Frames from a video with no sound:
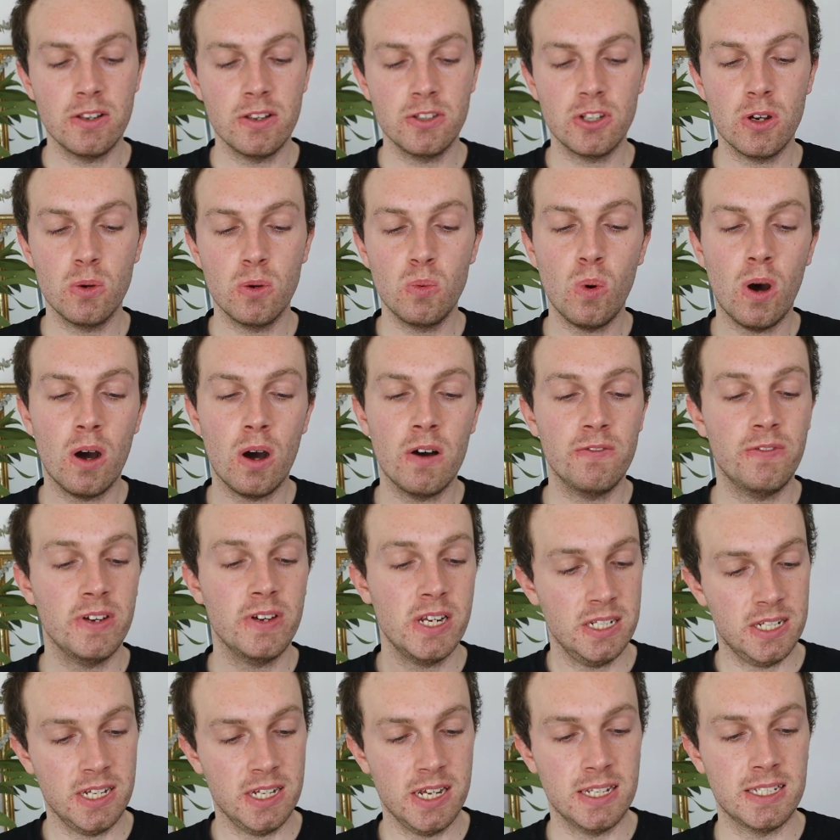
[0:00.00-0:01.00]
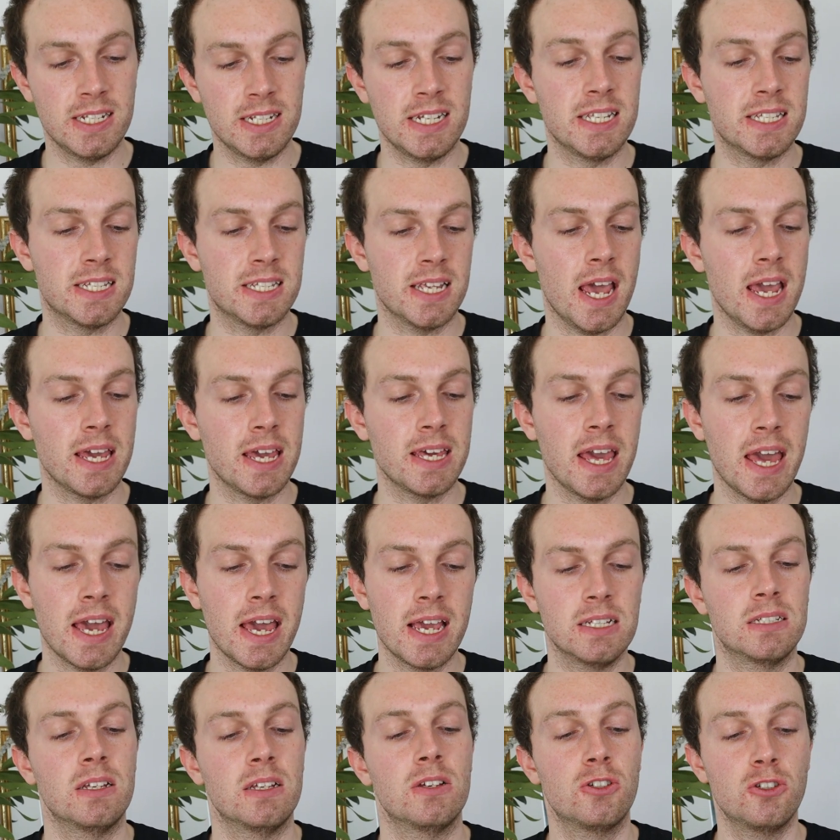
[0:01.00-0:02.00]
And so what Think Dirty say
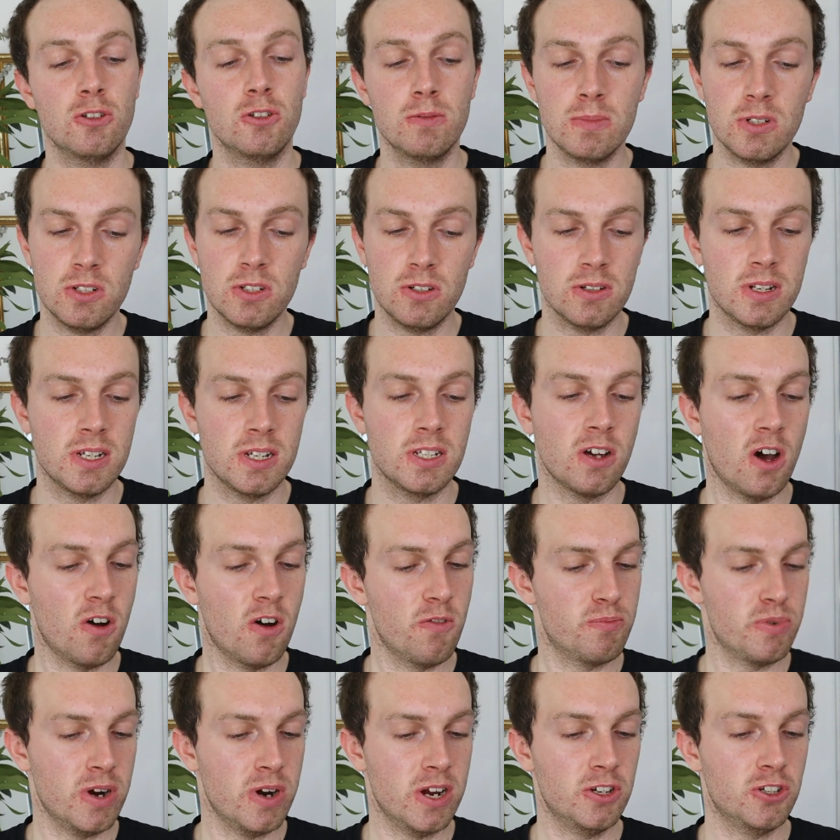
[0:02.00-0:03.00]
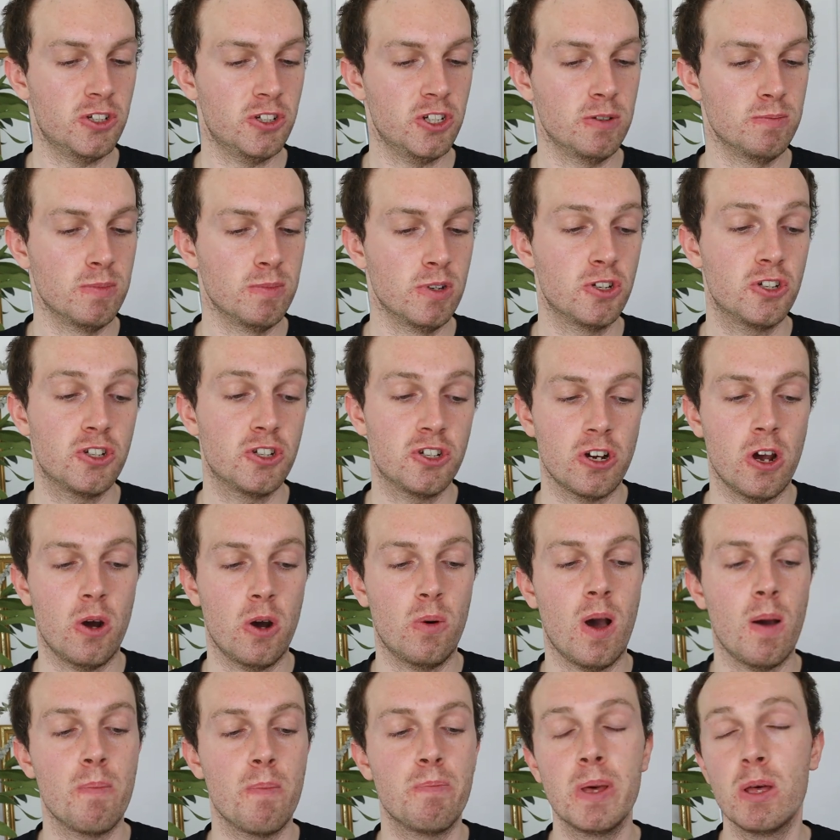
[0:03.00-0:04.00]
is some studies of breast tumours
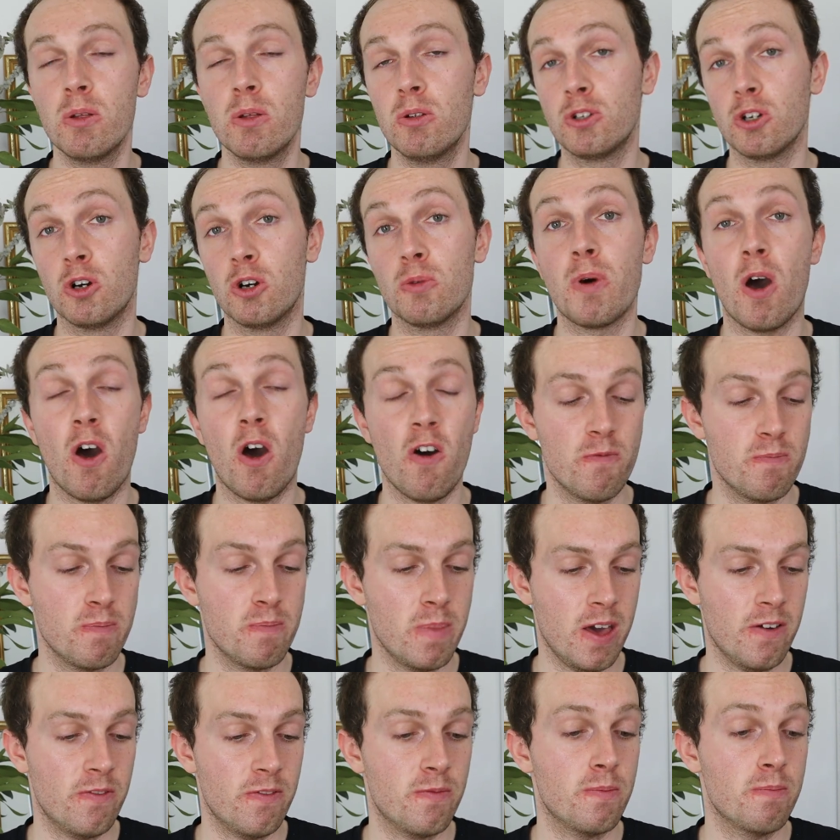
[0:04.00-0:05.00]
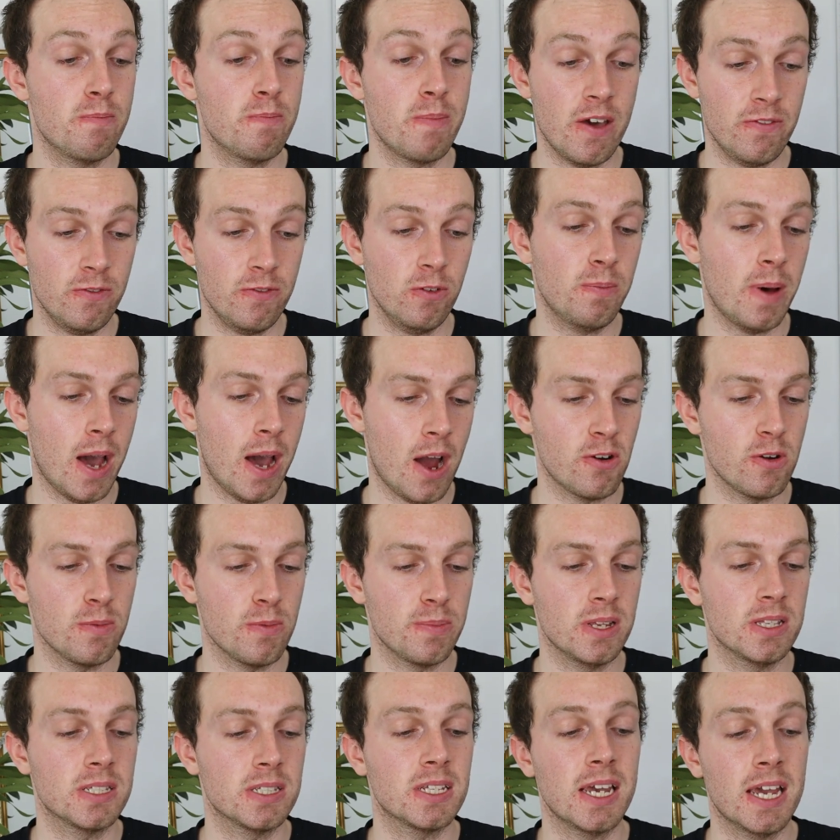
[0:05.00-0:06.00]
show a buildup of meth
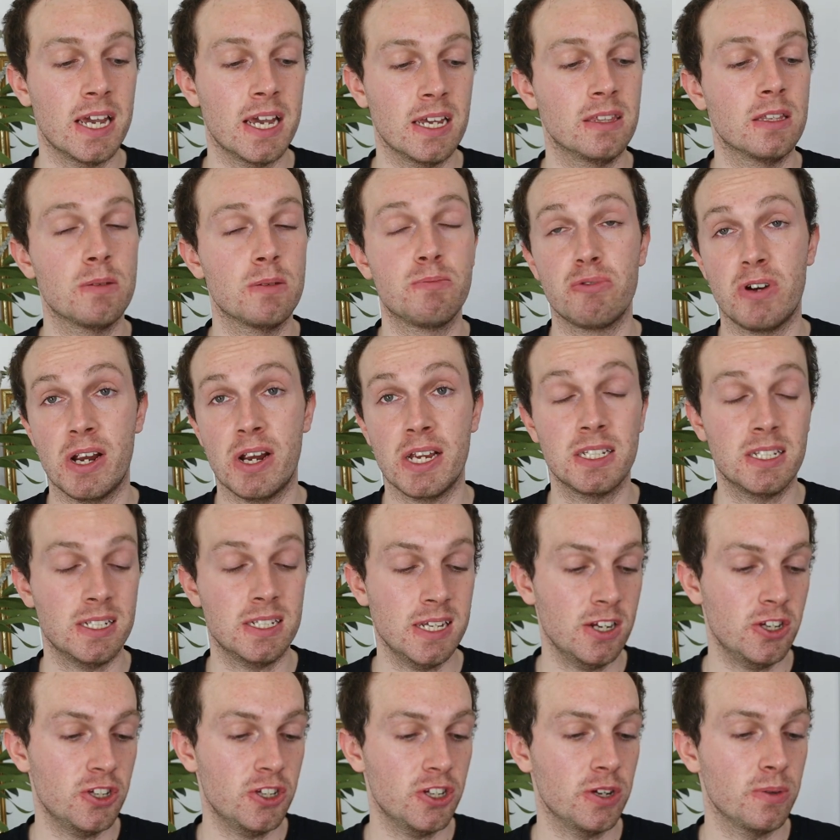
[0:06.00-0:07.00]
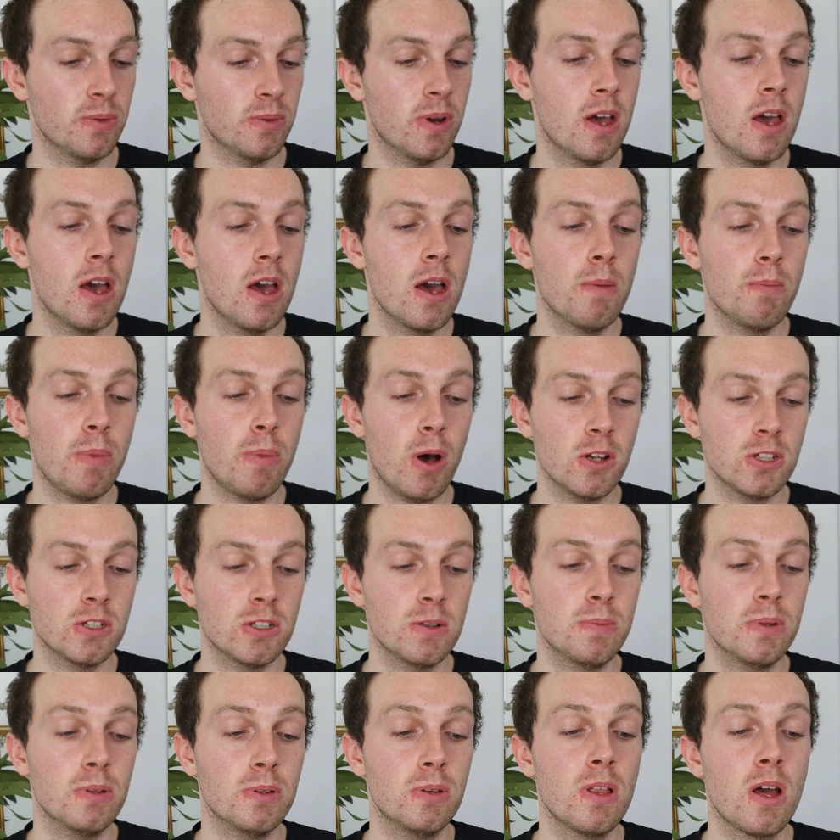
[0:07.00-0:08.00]
methylparabens in the breast tissue,
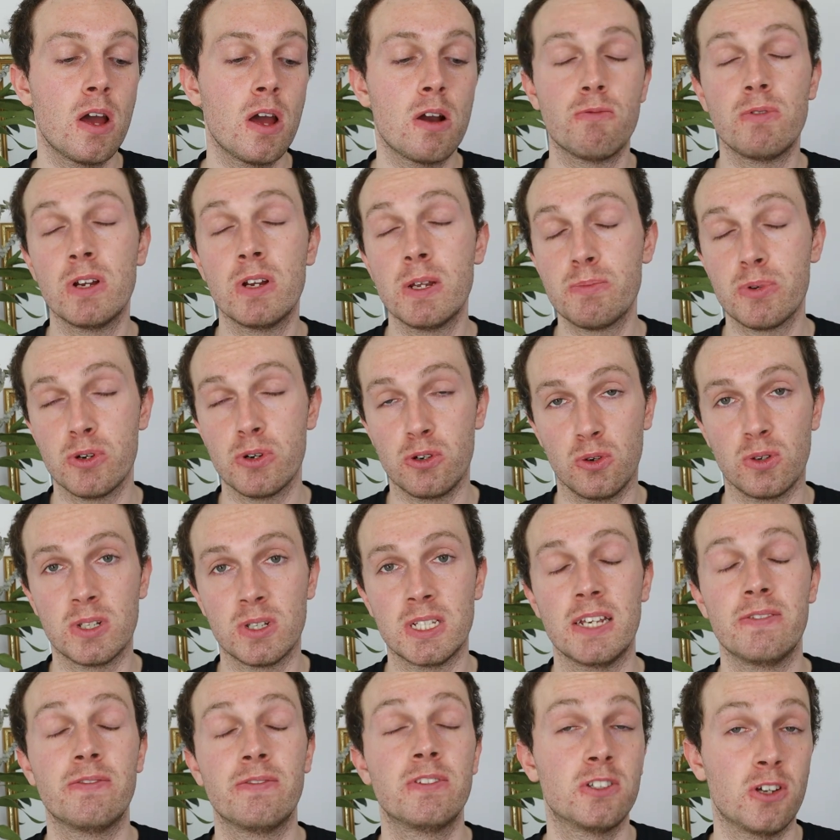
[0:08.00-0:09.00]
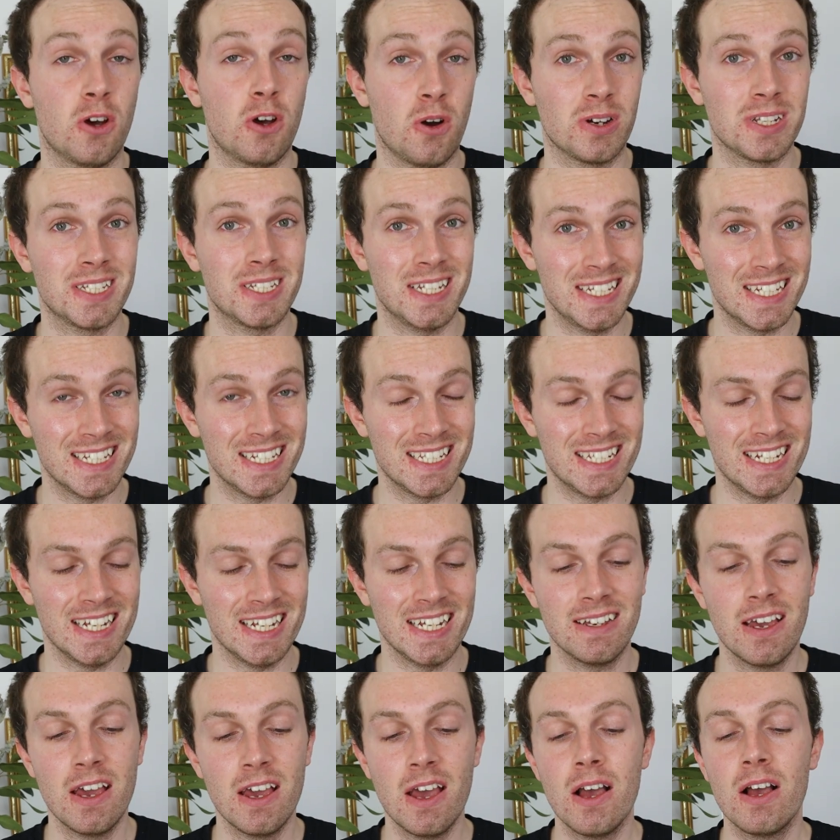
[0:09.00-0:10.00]
possible reproductive
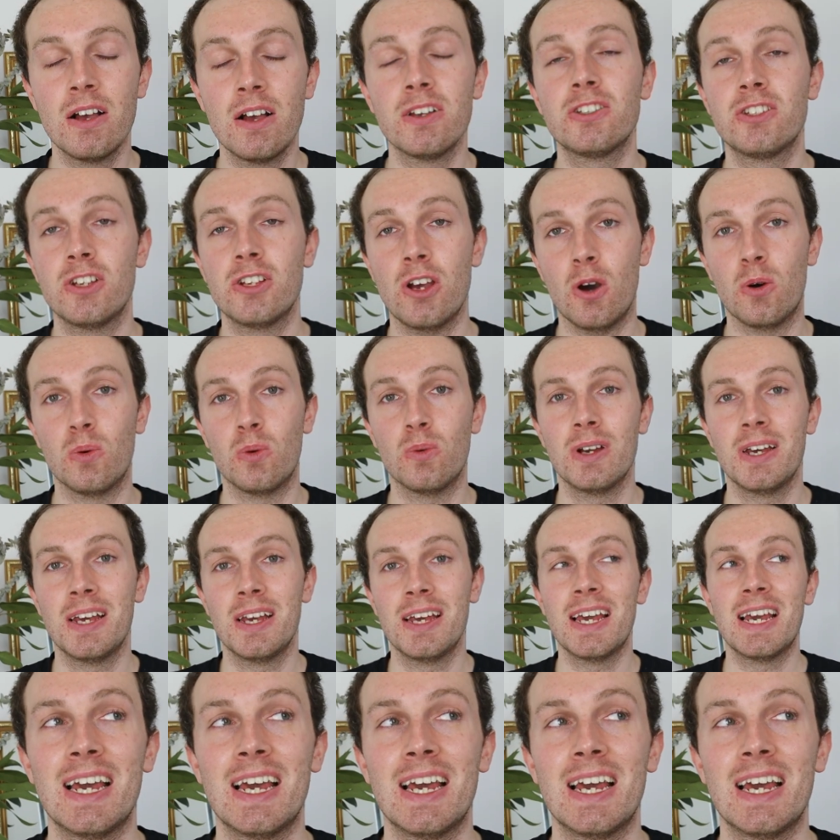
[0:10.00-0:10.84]
toxicity. So